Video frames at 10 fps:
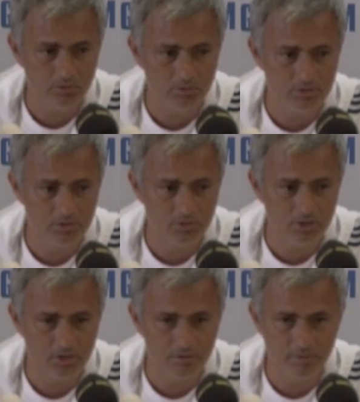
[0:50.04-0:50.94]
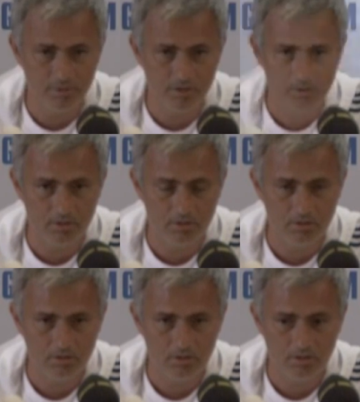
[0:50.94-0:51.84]
don't think you can have a
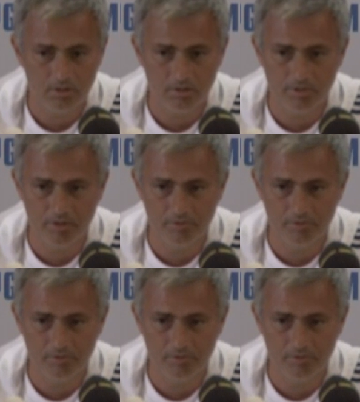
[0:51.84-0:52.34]
better